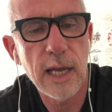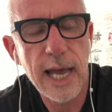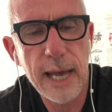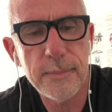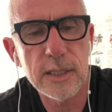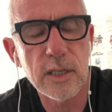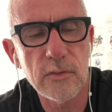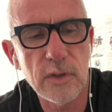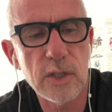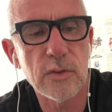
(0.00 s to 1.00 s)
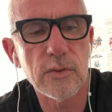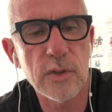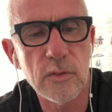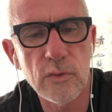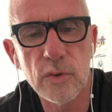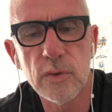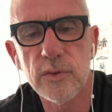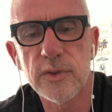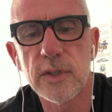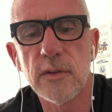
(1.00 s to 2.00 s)
habits and rituals and
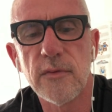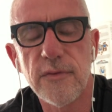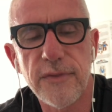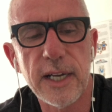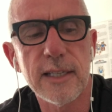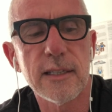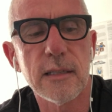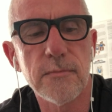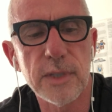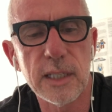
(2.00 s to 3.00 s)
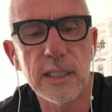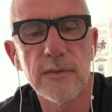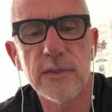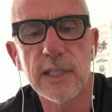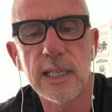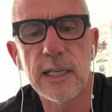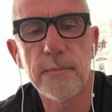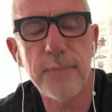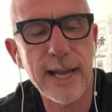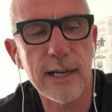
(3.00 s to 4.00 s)
rules and faith and beliefs
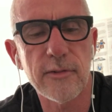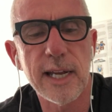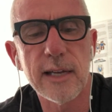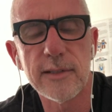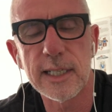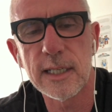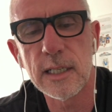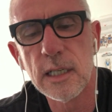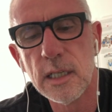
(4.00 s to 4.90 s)
and background. And